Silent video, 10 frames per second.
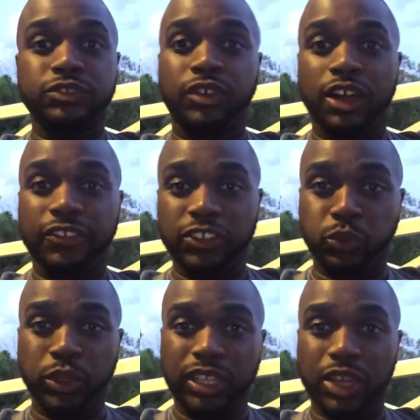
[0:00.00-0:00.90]
of all, this
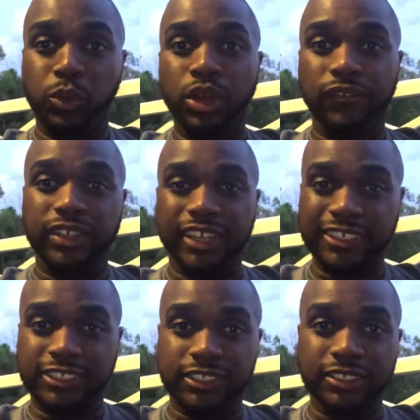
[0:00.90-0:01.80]
weekend we're on
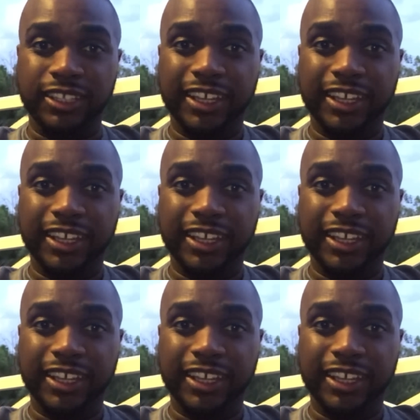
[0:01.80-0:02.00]
vacation,